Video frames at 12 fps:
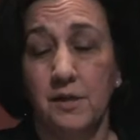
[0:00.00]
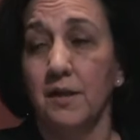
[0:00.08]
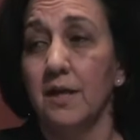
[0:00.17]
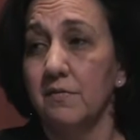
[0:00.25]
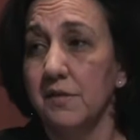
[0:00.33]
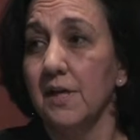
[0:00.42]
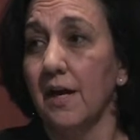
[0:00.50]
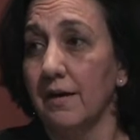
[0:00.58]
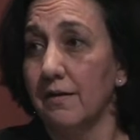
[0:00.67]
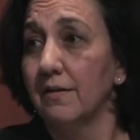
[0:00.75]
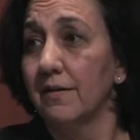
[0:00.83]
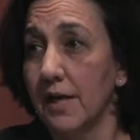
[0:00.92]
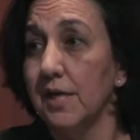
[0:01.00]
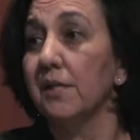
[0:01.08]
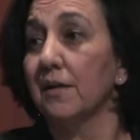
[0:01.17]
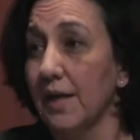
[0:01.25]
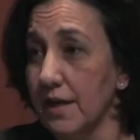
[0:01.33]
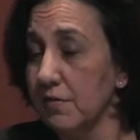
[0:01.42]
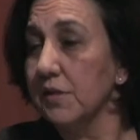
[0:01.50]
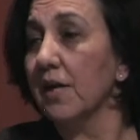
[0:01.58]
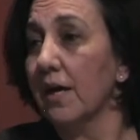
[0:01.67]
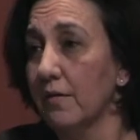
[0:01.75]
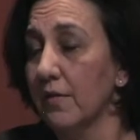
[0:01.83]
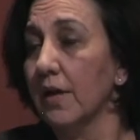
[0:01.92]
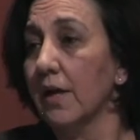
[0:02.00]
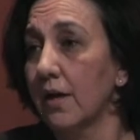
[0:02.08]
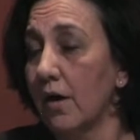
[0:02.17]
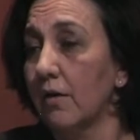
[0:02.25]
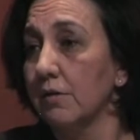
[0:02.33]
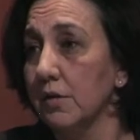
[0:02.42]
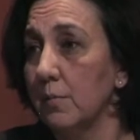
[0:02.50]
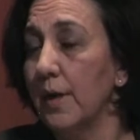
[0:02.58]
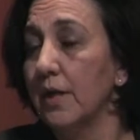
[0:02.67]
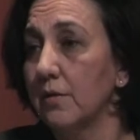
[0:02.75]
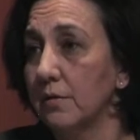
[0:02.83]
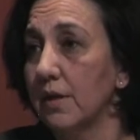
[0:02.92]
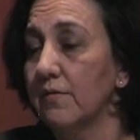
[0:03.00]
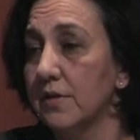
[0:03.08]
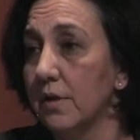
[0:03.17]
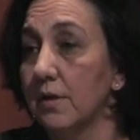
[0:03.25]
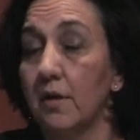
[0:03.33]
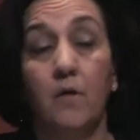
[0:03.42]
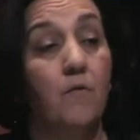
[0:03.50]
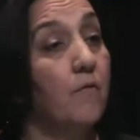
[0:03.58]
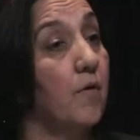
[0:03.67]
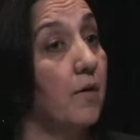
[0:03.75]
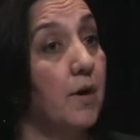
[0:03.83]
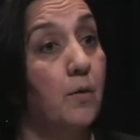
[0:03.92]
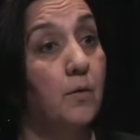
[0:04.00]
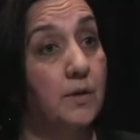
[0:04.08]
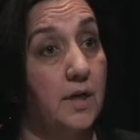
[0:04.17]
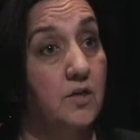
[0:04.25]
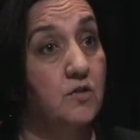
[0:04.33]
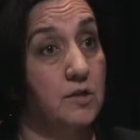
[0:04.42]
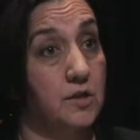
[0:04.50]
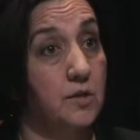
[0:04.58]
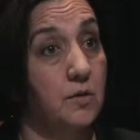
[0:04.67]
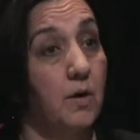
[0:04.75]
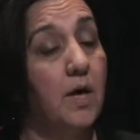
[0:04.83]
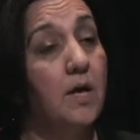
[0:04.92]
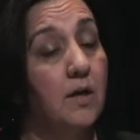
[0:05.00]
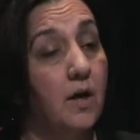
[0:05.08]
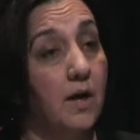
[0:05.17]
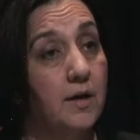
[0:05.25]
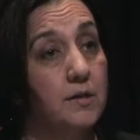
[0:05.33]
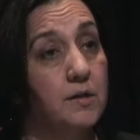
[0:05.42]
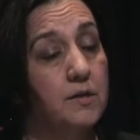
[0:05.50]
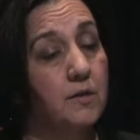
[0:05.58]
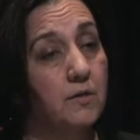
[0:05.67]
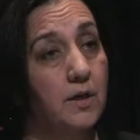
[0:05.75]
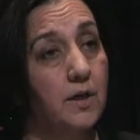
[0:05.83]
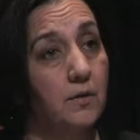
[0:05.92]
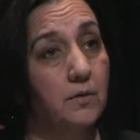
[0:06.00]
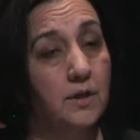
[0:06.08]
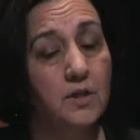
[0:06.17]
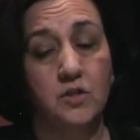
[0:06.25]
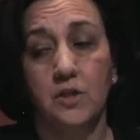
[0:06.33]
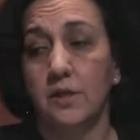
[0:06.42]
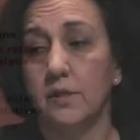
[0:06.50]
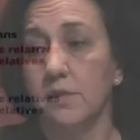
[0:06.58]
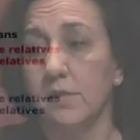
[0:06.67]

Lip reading: a lifestyle. It's a lifestyle that can also make you live to very old ages too, not necessarily only genes.